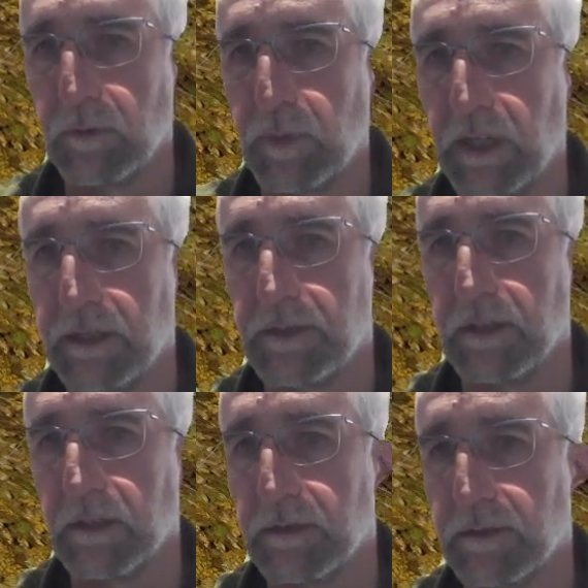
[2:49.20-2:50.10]
replace
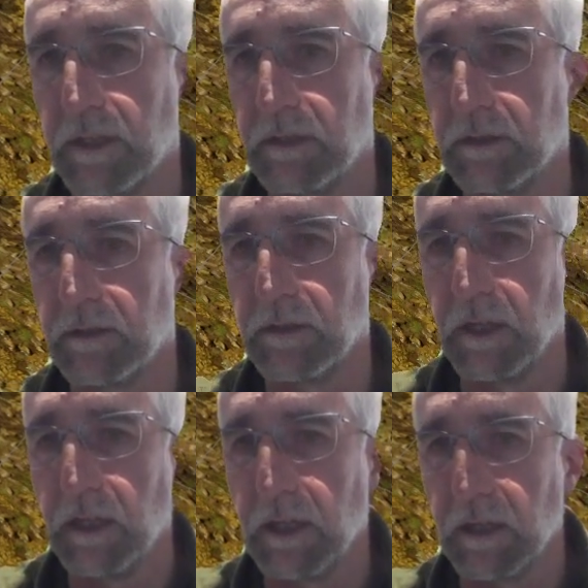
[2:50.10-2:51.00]
the skin
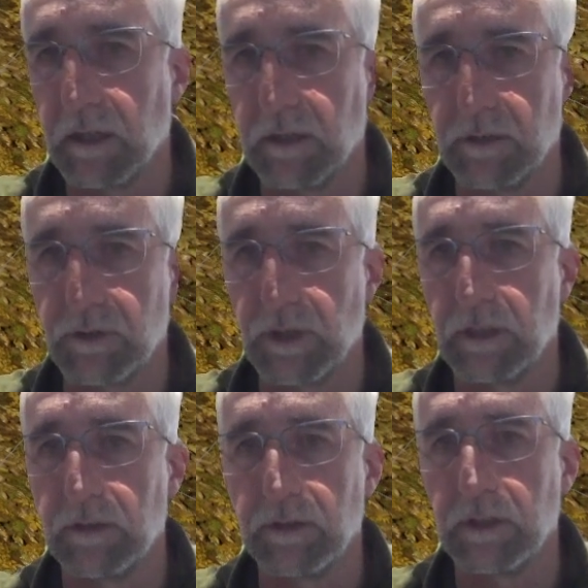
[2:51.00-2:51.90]

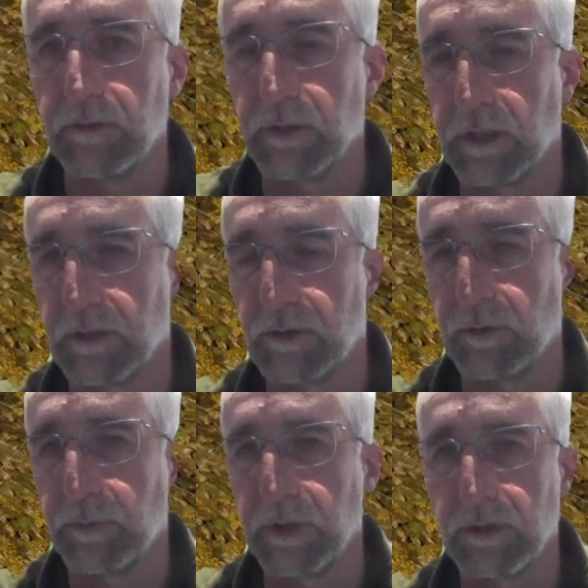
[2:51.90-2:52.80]
shader, the default
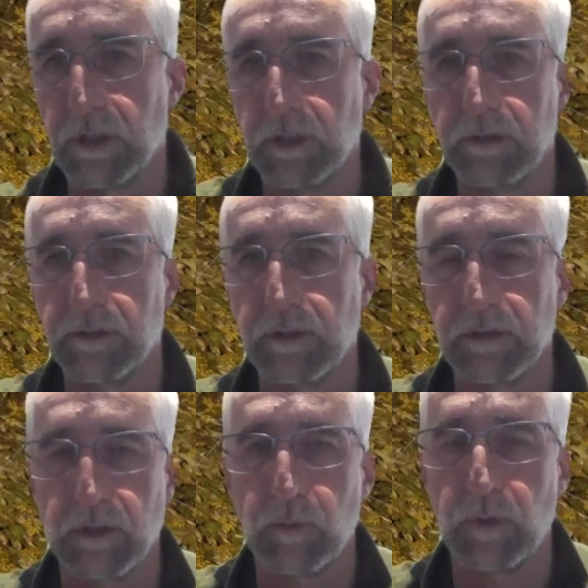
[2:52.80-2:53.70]
HDRP shaders,
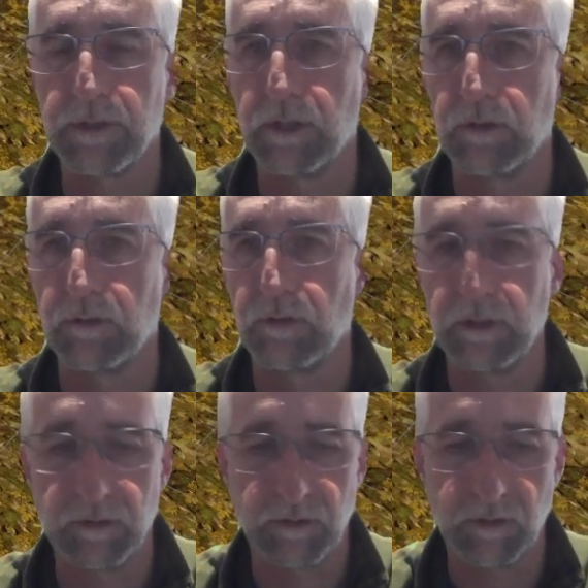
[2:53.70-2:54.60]
because otherwise they don't
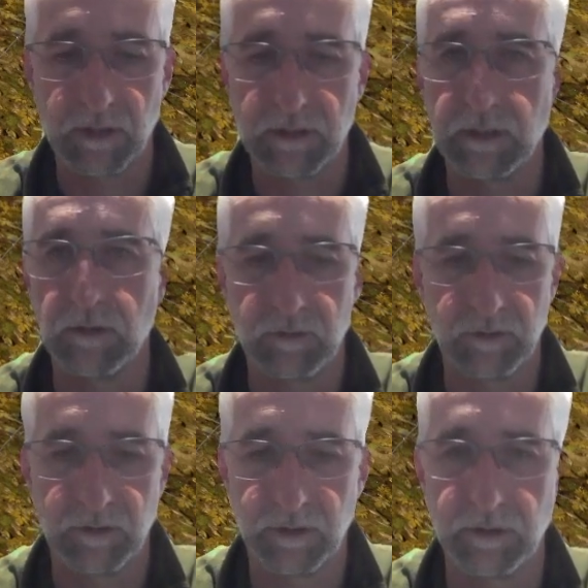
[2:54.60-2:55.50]
render correctly
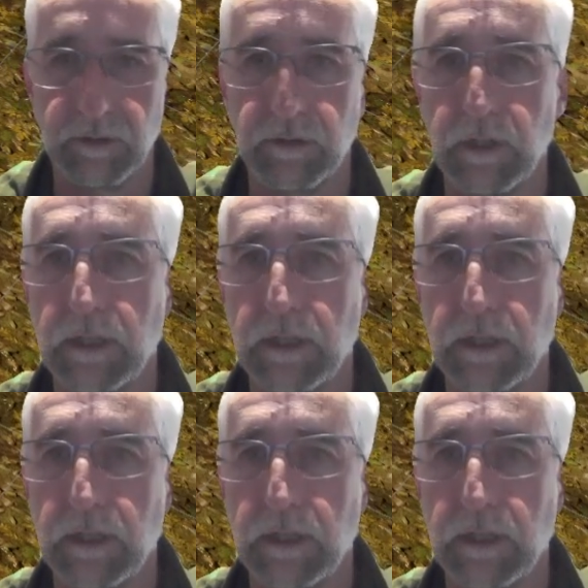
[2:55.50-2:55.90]
on her.